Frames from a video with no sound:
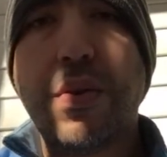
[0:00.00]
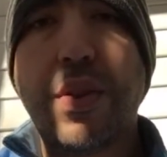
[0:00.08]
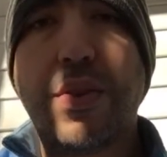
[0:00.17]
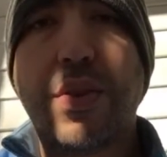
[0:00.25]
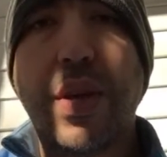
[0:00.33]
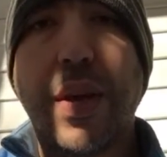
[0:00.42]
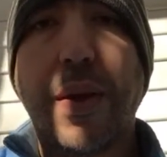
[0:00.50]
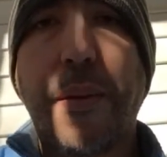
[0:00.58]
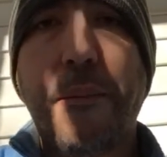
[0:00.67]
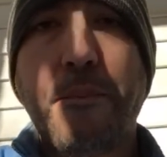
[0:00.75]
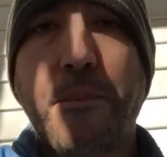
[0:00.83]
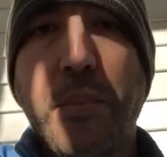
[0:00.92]
Let's see.
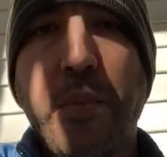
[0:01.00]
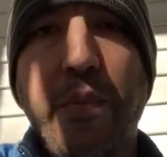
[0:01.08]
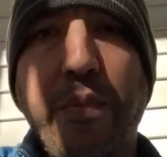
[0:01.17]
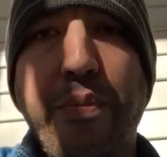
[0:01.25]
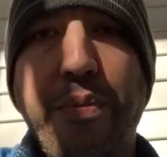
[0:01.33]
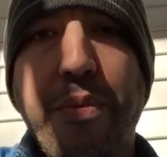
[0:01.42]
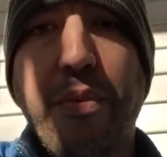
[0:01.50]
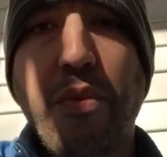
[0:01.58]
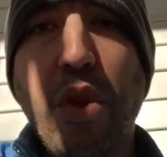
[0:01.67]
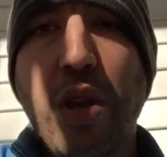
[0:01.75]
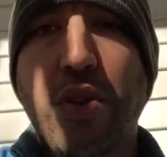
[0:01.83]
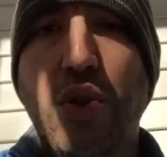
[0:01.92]

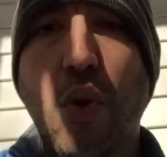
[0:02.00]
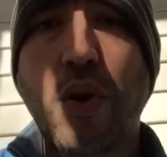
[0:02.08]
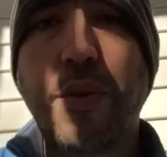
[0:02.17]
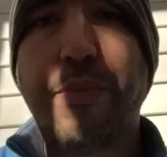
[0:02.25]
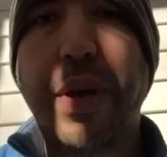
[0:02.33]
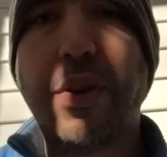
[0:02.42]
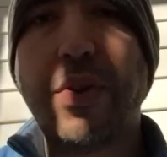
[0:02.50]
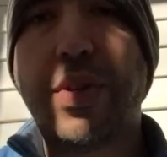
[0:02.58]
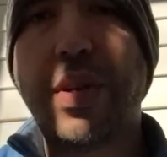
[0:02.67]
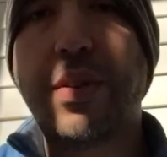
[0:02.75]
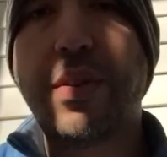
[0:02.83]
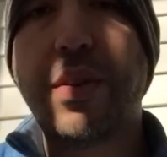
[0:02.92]
Jordan
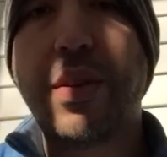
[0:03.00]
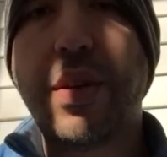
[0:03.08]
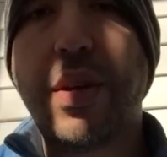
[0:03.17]
Peterson